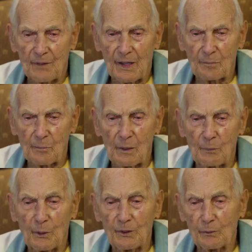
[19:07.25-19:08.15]
and
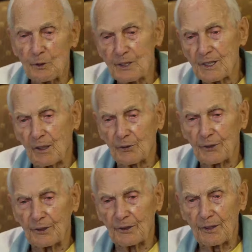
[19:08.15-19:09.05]
my mother was
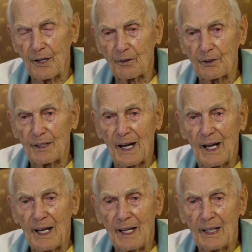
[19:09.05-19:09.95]
out there now,
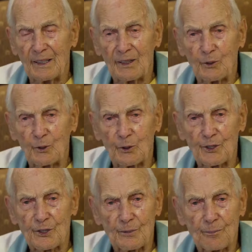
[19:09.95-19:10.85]
and of
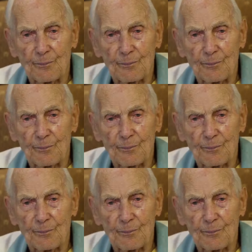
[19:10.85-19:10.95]
course,